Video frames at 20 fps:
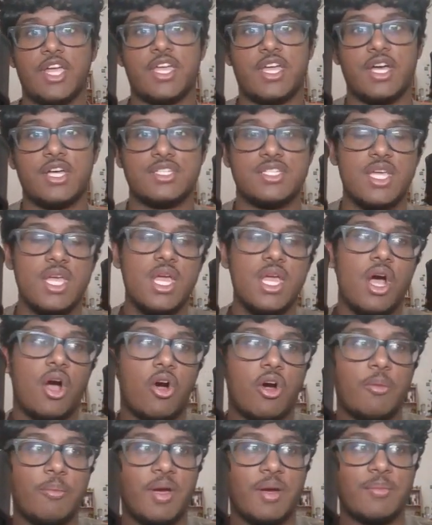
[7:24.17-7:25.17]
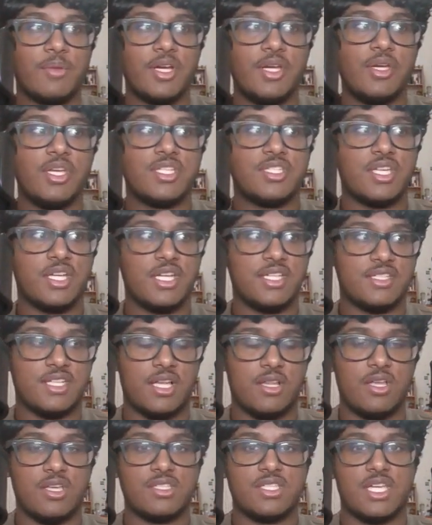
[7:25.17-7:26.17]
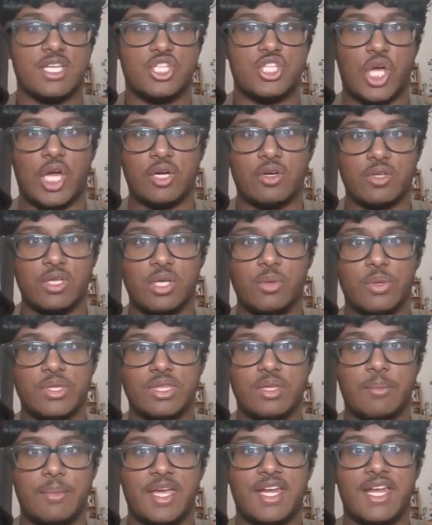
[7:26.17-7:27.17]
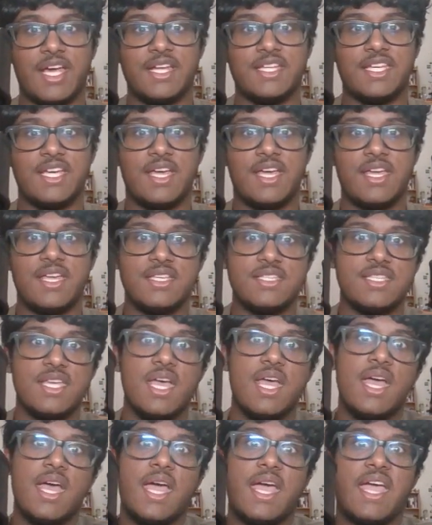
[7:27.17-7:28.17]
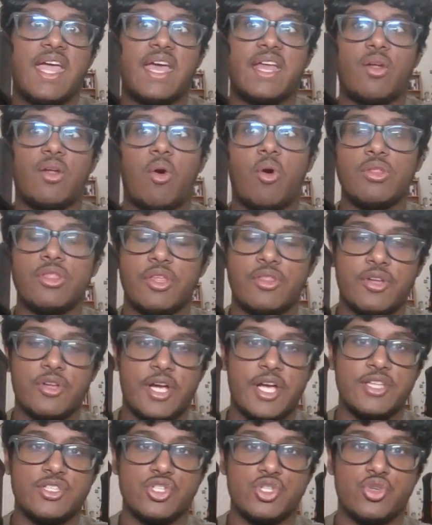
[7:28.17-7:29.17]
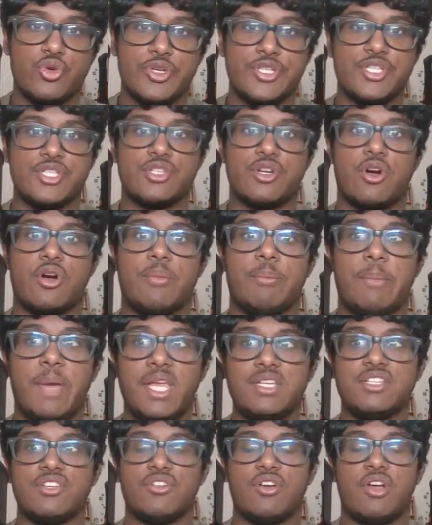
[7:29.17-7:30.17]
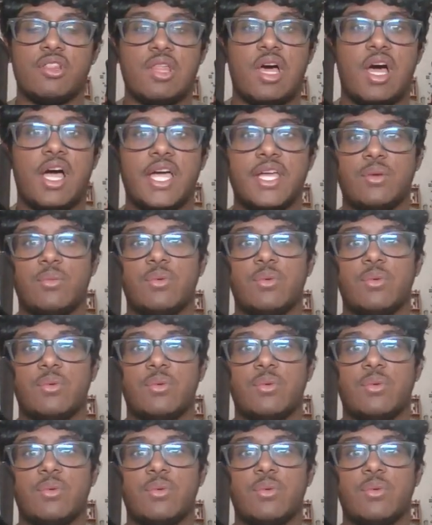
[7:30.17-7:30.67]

Because our memory is going to tell us like generally what the main idea is, and all the other answer choices are meant to align